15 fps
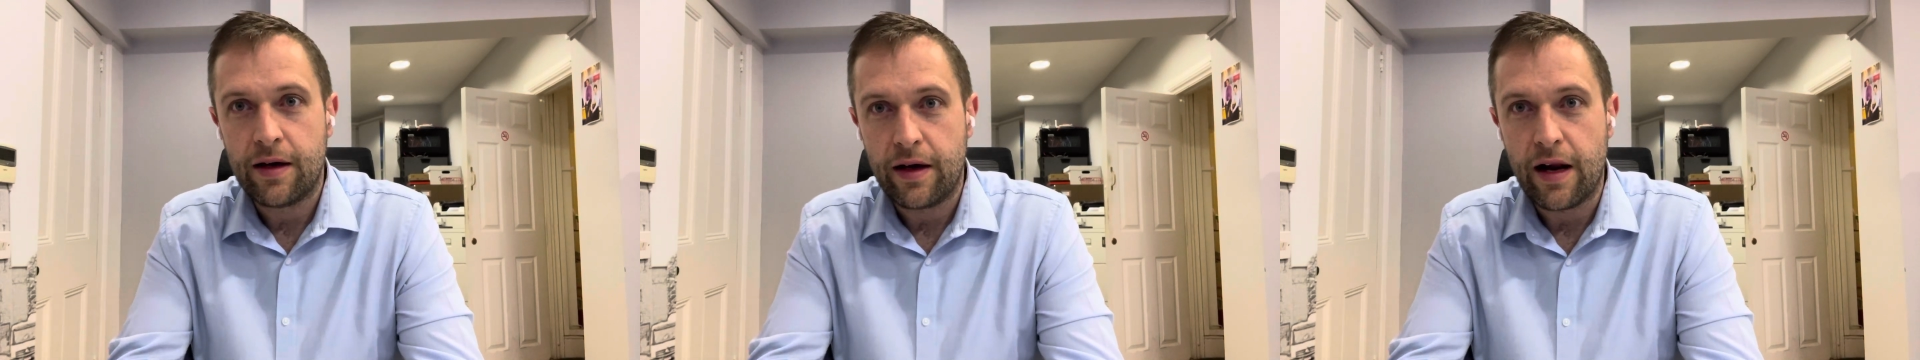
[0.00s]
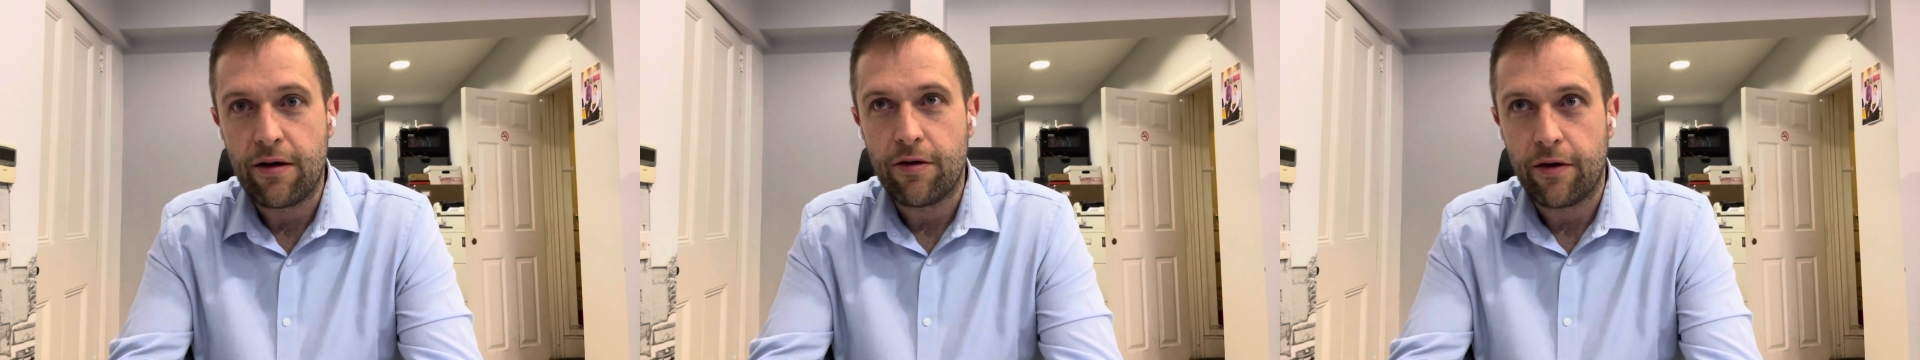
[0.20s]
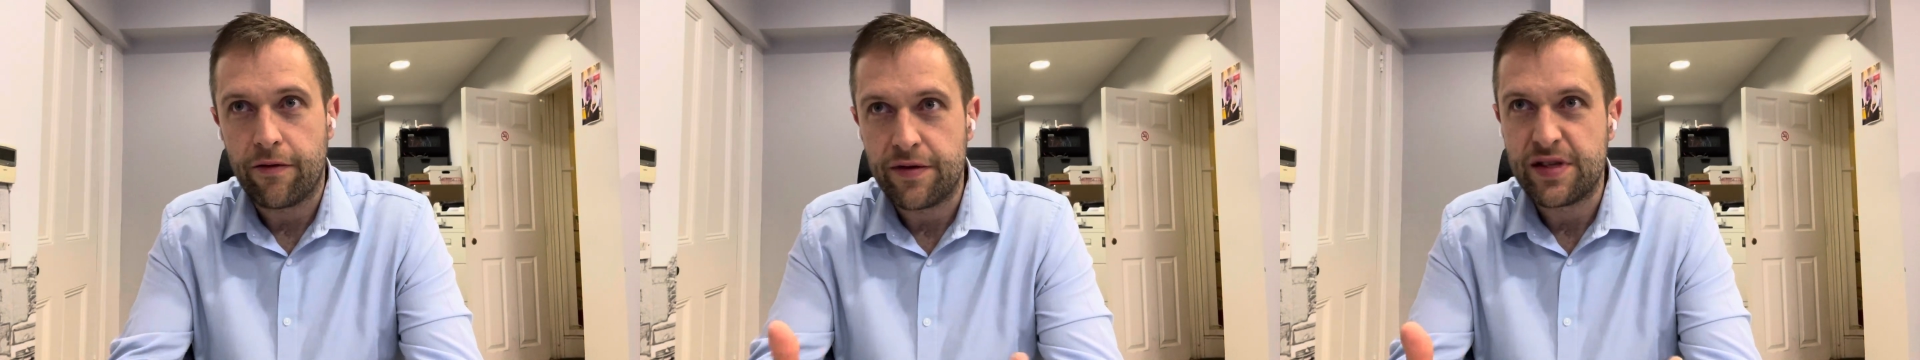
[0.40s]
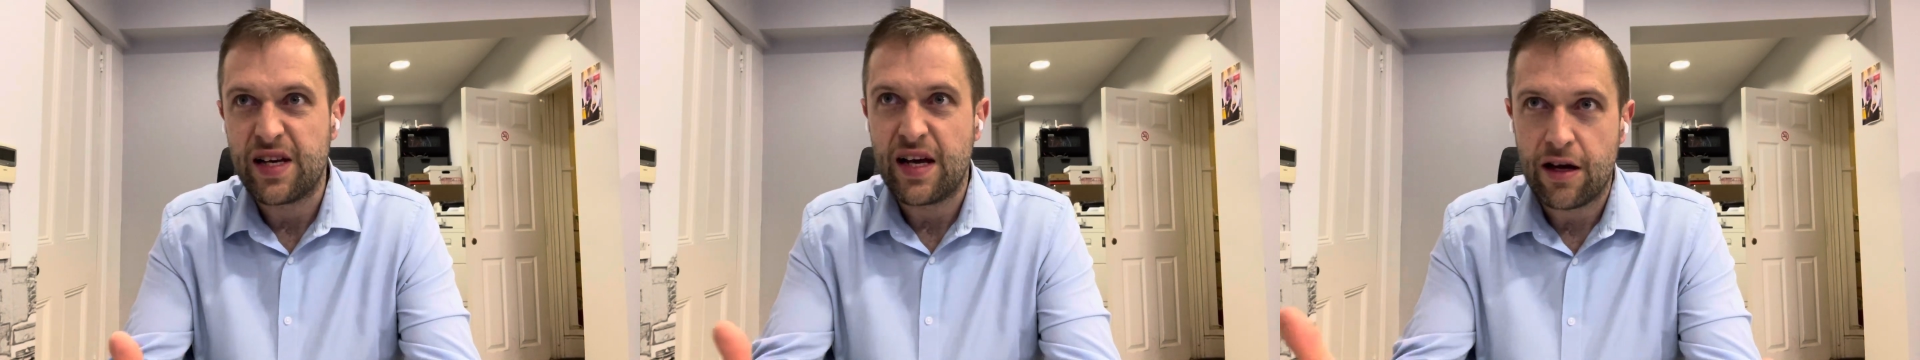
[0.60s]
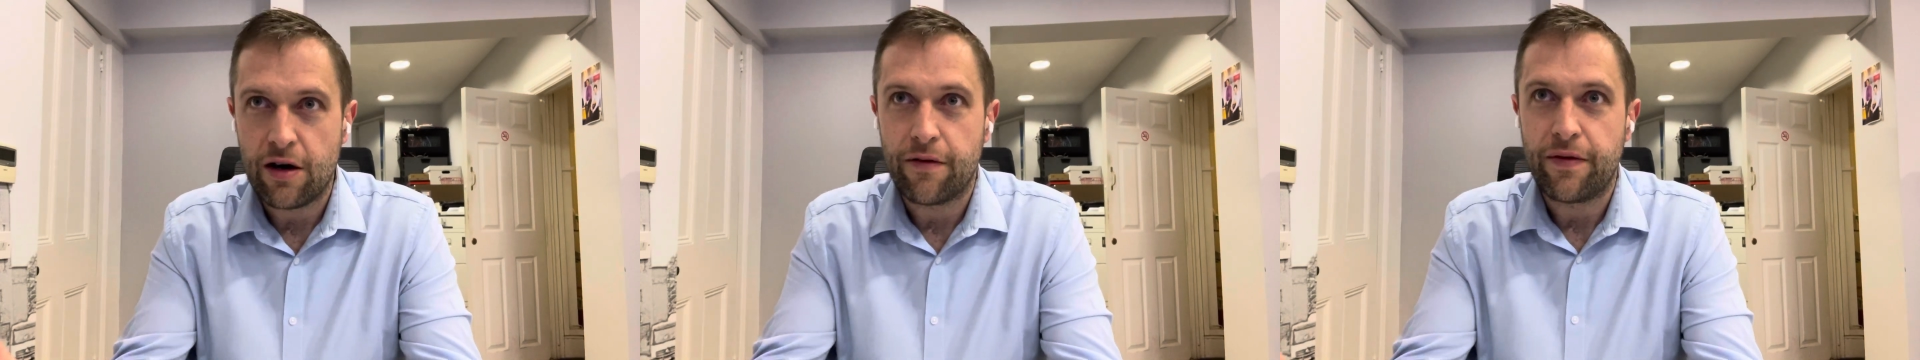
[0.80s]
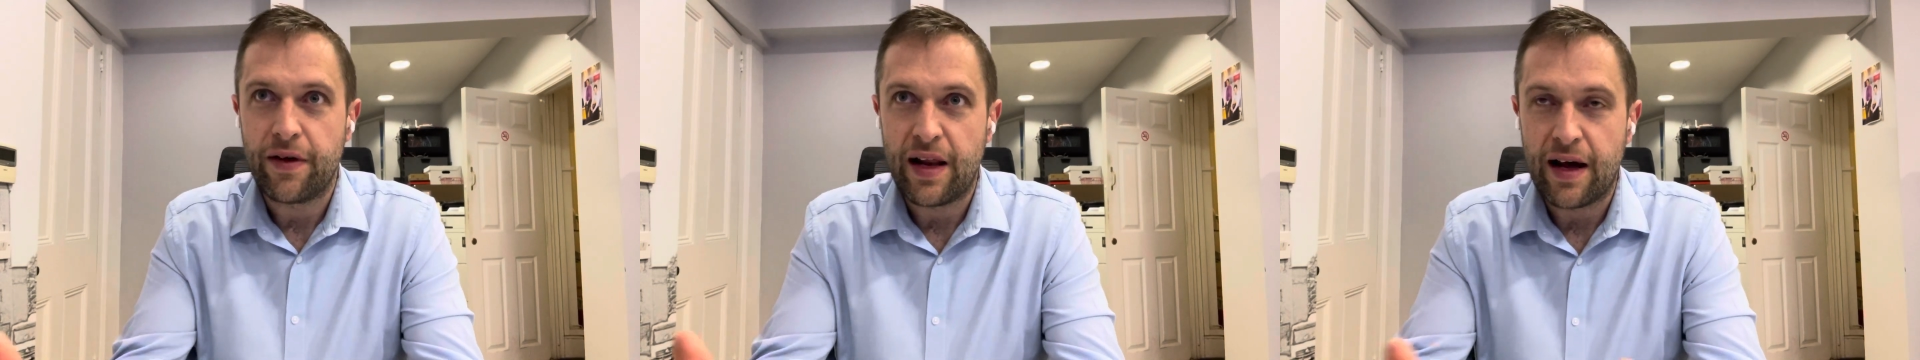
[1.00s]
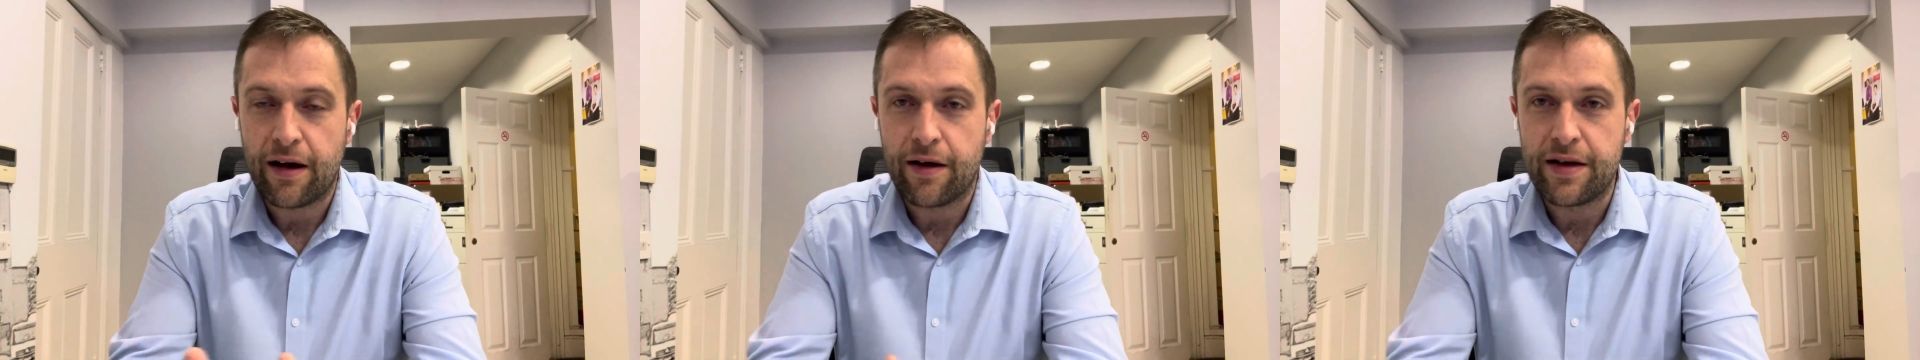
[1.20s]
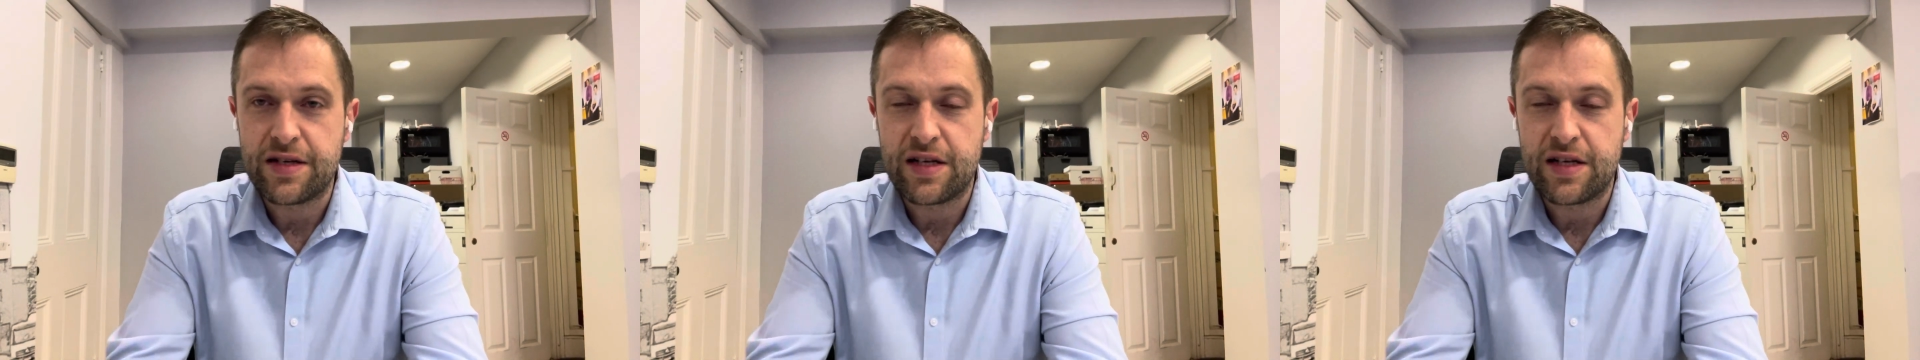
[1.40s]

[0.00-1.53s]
offer tea, coffee, that kind of